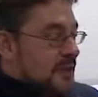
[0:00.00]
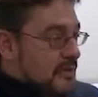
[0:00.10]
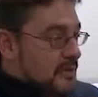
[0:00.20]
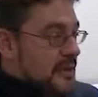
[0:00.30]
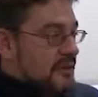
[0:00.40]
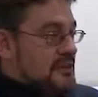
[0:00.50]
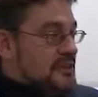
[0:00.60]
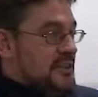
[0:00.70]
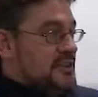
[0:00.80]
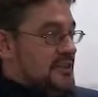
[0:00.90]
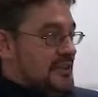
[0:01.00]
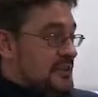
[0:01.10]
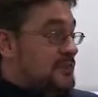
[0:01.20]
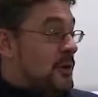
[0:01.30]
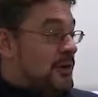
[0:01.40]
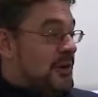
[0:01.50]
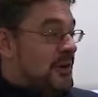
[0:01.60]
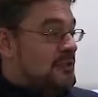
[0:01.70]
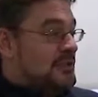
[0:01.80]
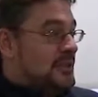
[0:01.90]
a previous decision, and that's what they're
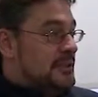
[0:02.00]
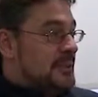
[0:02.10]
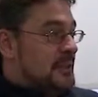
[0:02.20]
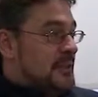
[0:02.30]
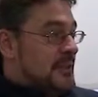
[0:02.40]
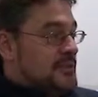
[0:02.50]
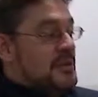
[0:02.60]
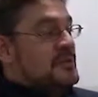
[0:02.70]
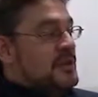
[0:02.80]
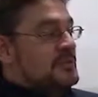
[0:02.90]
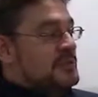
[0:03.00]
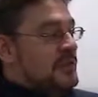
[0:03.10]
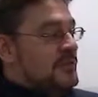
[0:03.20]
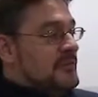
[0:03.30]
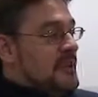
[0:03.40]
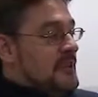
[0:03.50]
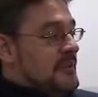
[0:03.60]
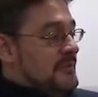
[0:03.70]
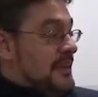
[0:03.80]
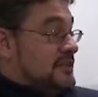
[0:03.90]
going to do. So in terms of
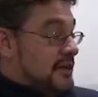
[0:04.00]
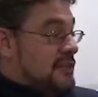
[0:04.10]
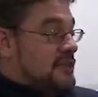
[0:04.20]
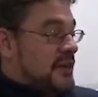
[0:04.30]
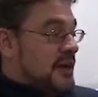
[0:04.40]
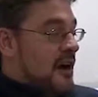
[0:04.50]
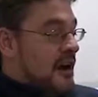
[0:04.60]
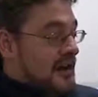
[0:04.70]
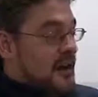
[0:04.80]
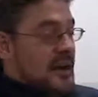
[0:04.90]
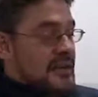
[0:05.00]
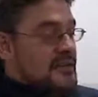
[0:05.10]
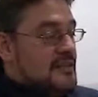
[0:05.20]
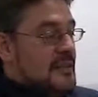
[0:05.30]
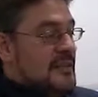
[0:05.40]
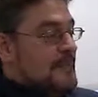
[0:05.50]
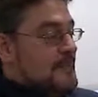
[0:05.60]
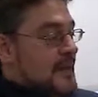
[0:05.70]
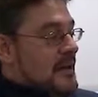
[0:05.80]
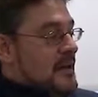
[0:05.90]
this country, I can see
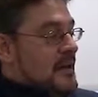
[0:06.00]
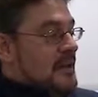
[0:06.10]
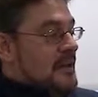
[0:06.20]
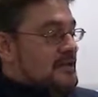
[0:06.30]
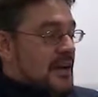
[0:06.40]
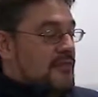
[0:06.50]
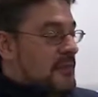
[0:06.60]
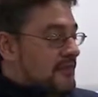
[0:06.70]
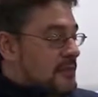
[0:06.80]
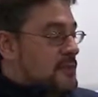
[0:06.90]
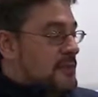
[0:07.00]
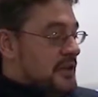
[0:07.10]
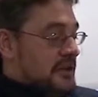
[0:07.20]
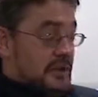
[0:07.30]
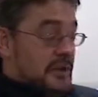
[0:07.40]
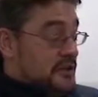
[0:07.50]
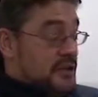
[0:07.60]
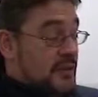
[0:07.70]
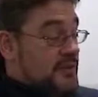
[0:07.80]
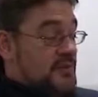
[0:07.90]
definitely a future
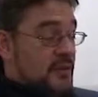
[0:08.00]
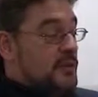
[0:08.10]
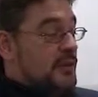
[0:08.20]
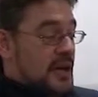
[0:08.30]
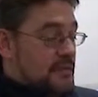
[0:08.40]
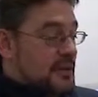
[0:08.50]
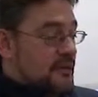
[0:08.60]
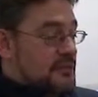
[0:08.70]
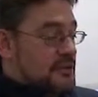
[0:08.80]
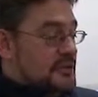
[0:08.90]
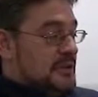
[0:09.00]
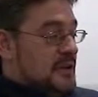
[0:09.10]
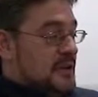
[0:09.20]
Conservative or Labour government